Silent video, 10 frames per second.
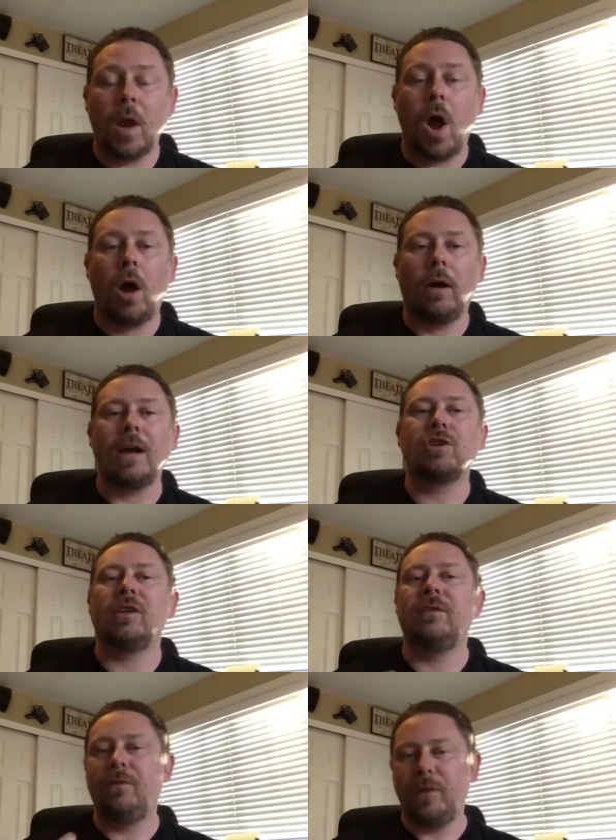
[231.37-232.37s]
are actually
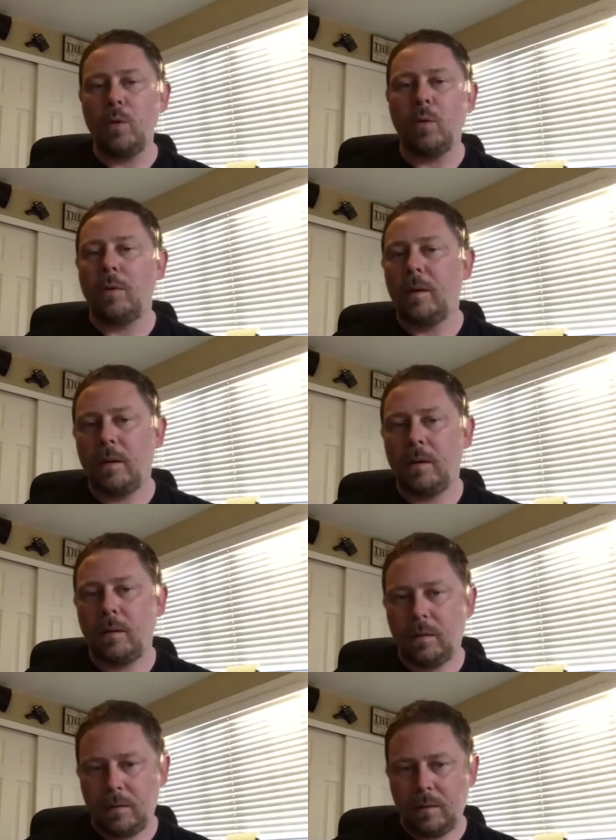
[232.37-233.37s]
viewed
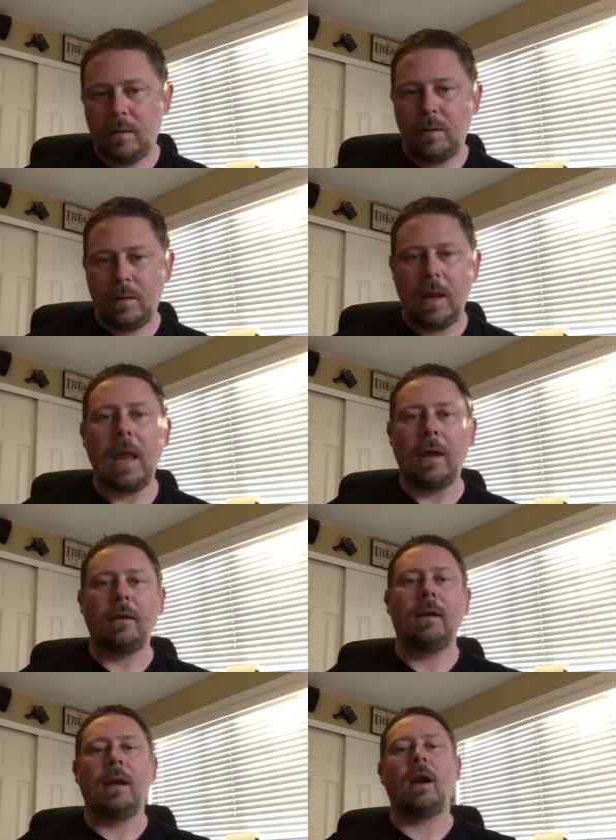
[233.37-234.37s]

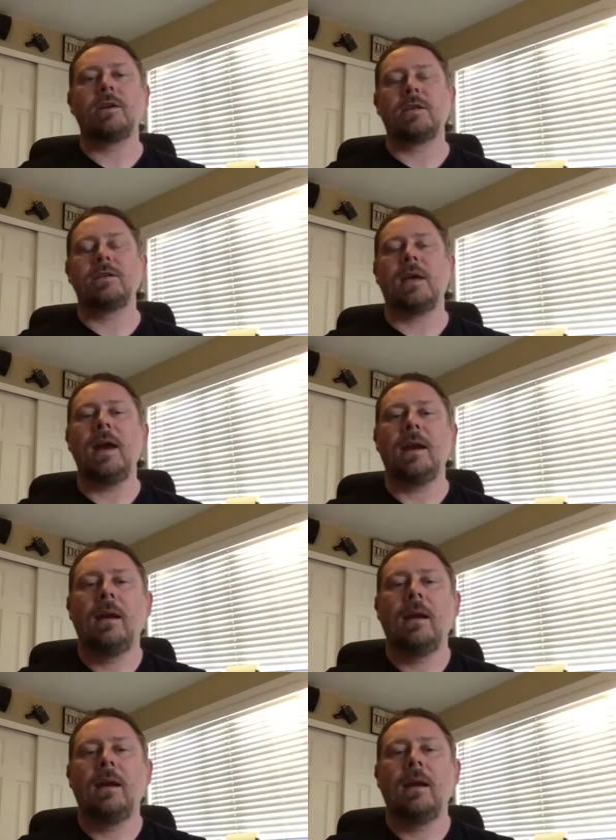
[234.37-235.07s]
in our society.